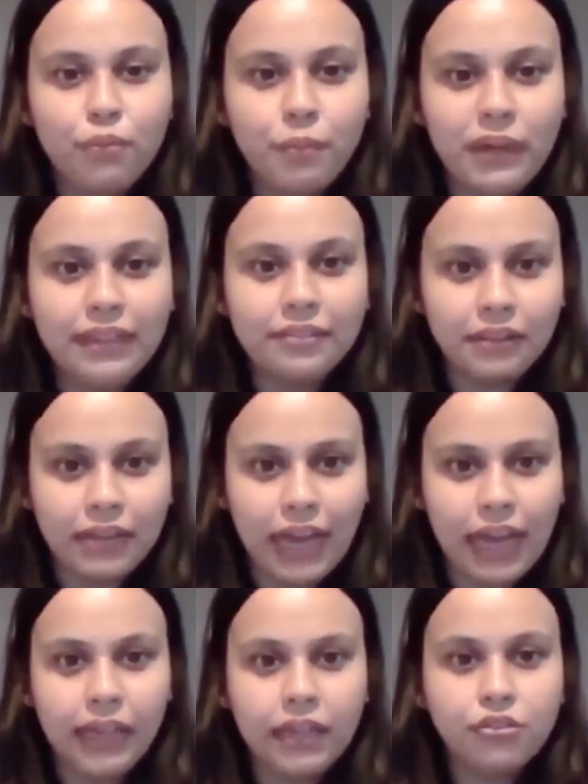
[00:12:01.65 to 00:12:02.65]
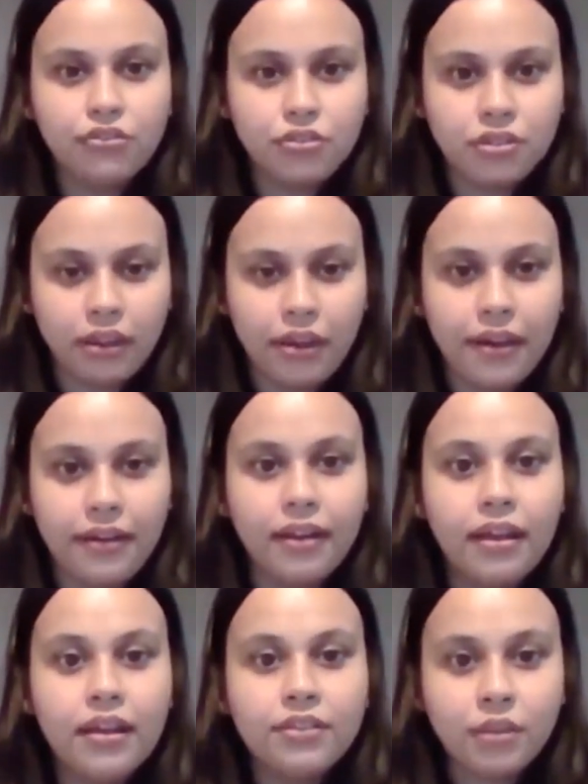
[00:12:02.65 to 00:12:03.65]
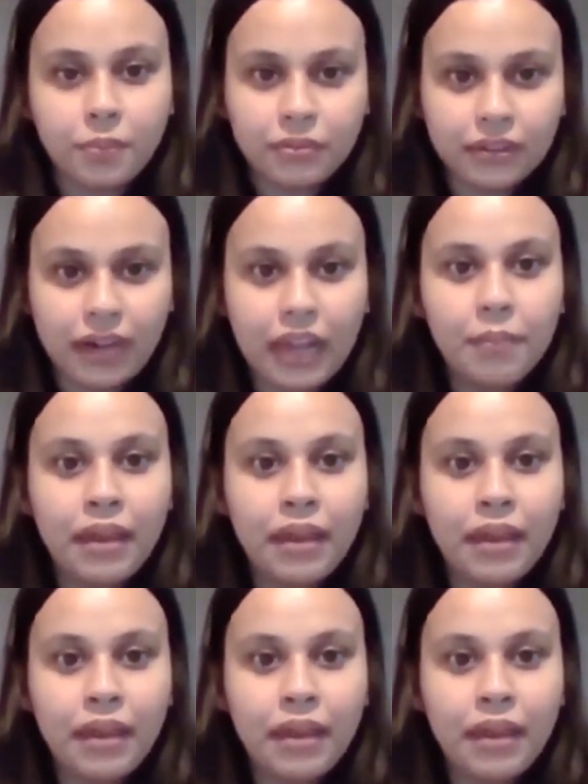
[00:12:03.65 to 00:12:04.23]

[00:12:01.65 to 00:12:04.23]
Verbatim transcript: Please like, share, subscribe,